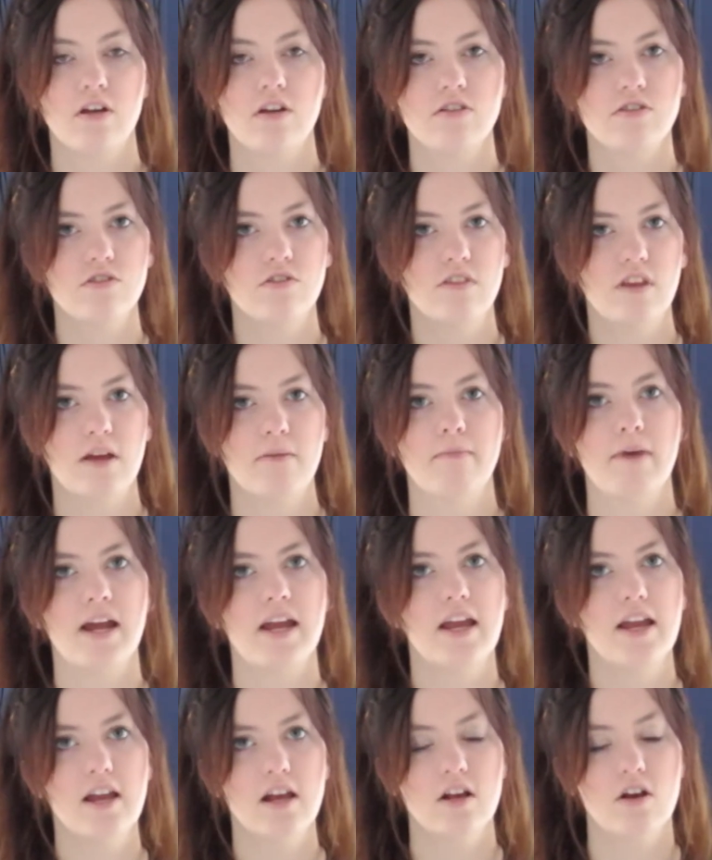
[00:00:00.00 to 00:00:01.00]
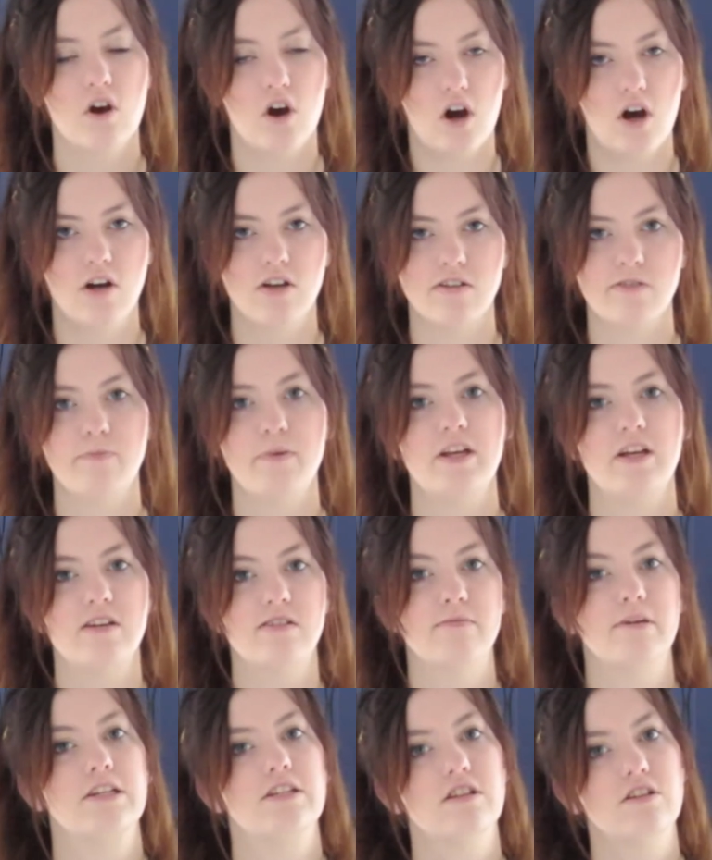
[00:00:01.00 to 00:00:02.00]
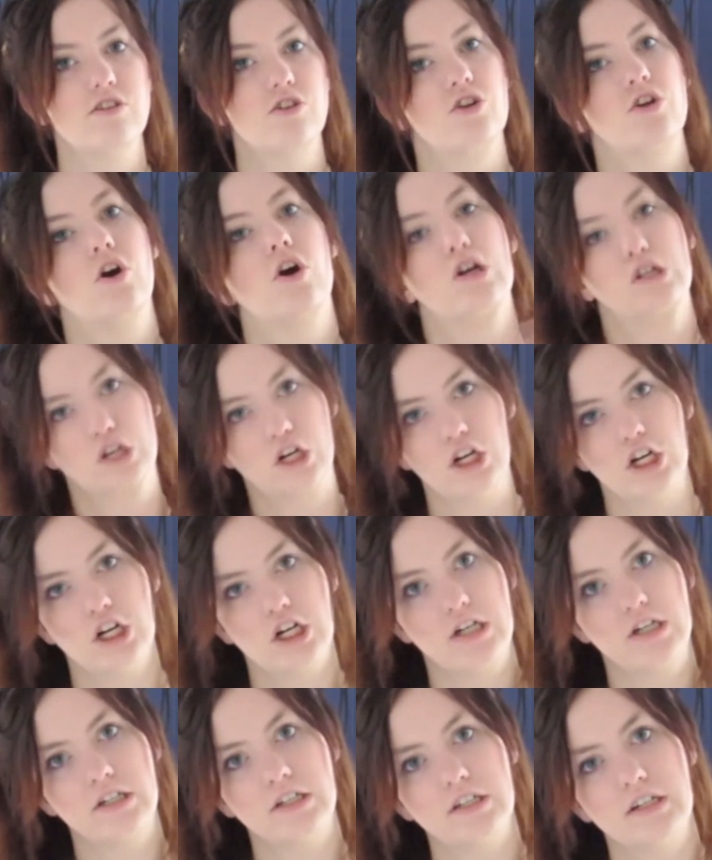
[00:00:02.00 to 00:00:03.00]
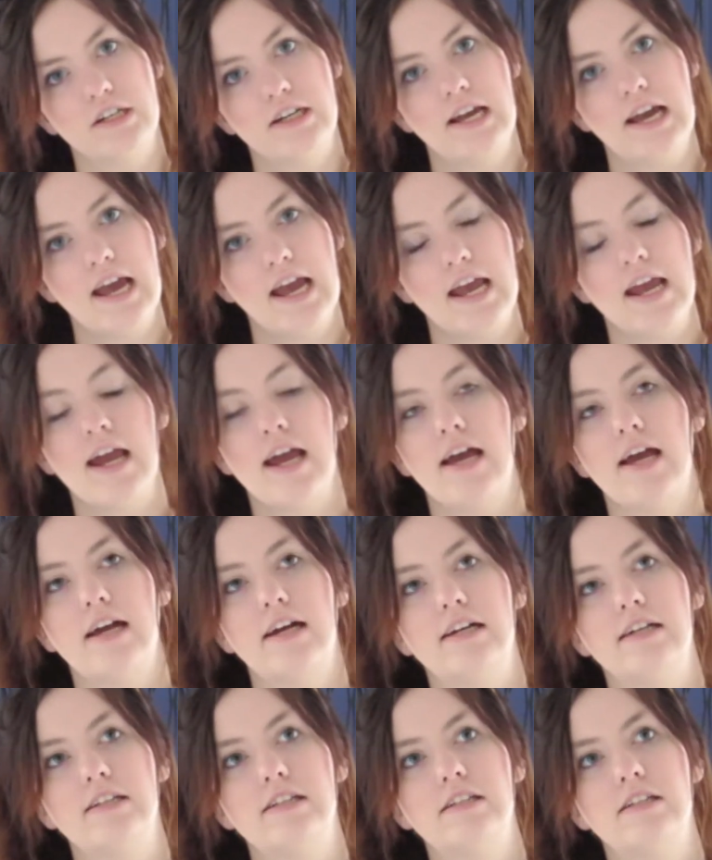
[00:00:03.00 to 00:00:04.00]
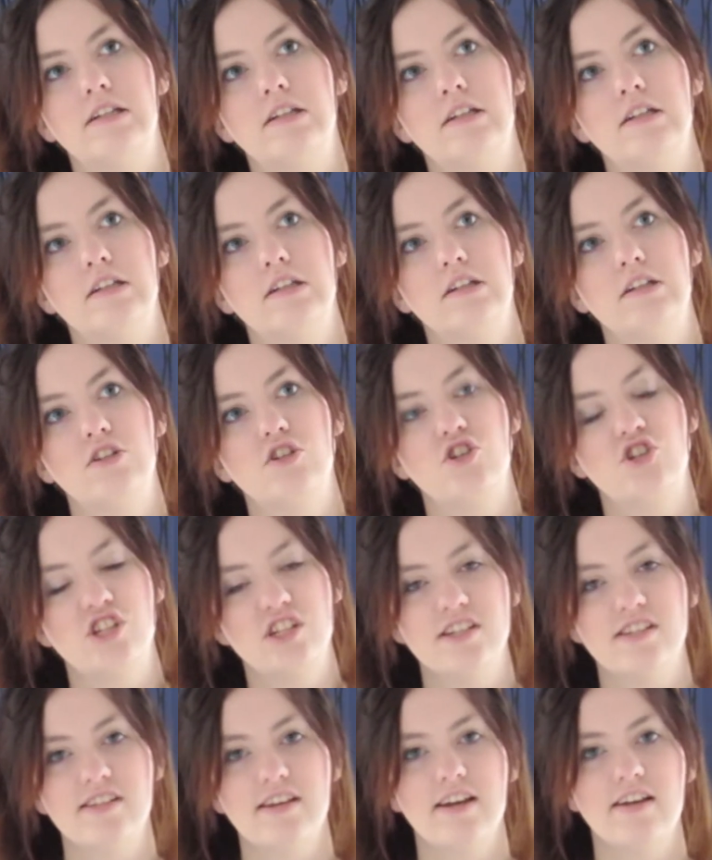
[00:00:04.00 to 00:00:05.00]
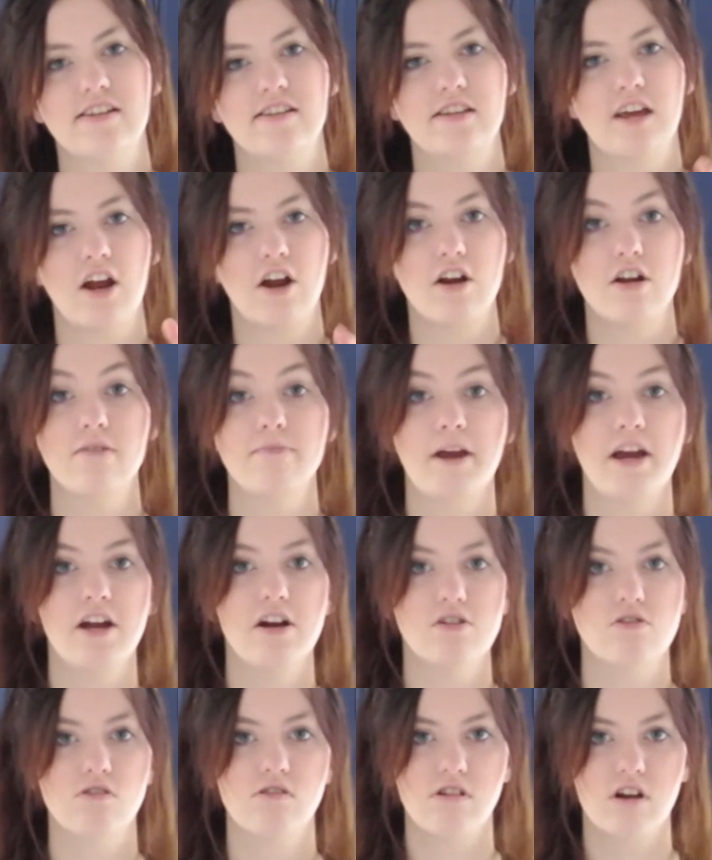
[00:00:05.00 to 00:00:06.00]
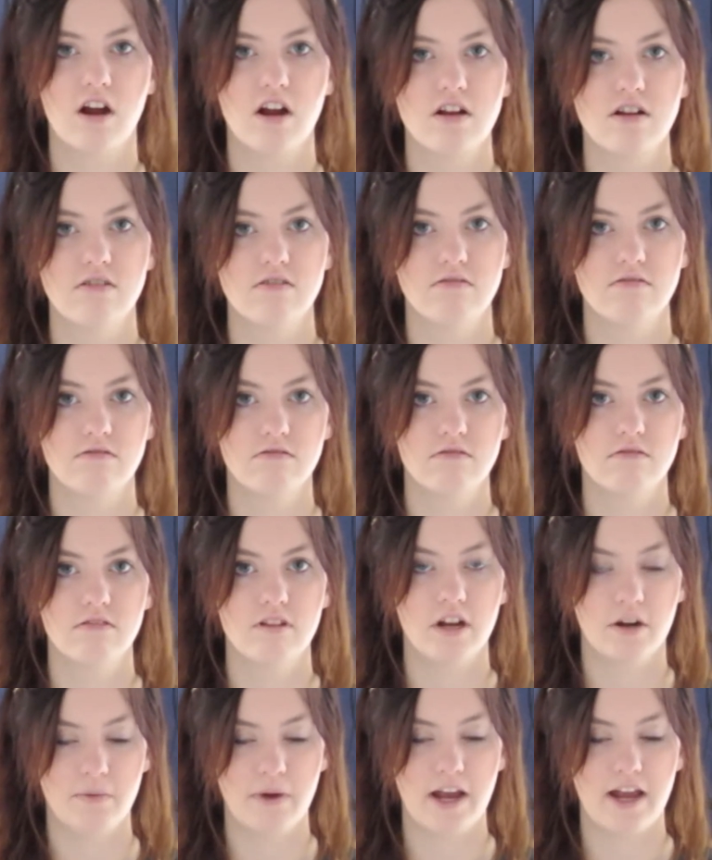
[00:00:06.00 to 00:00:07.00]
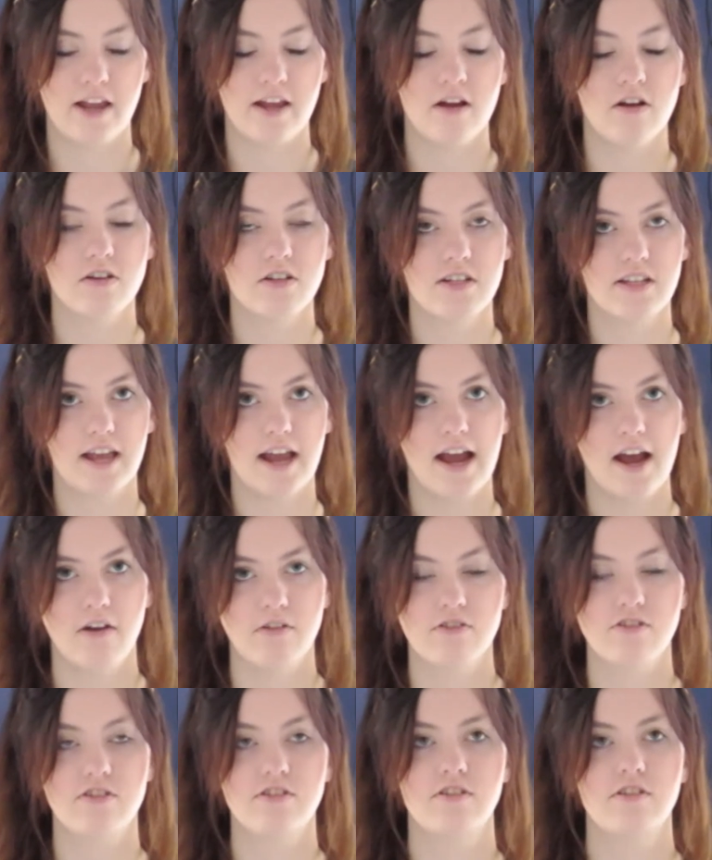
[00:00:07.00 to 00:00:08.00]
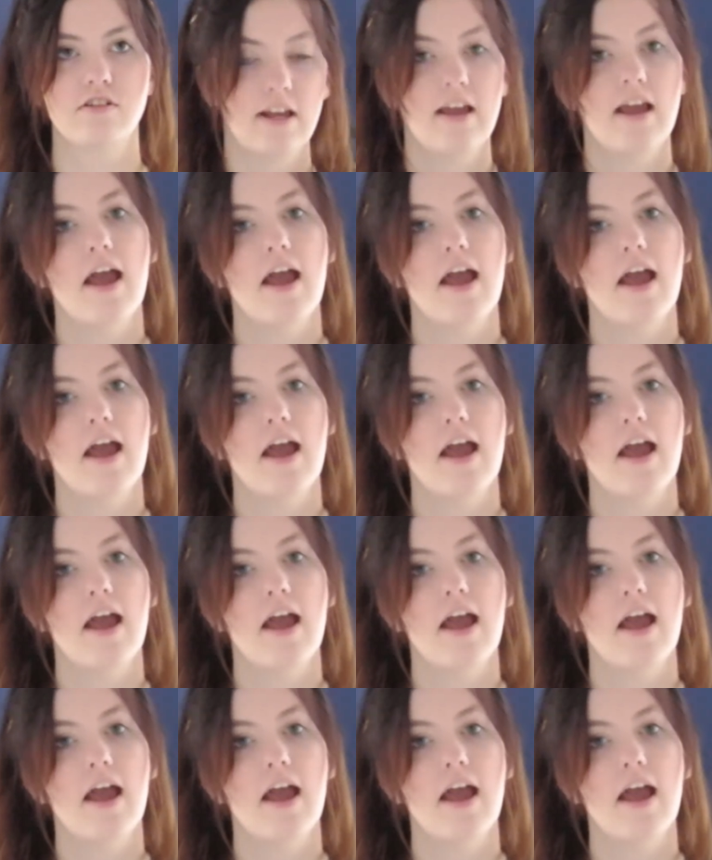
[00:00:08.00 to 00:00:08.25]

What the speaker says: So then my aunt calls because my sister called her, and she says that her and my uncle are on their way to the house.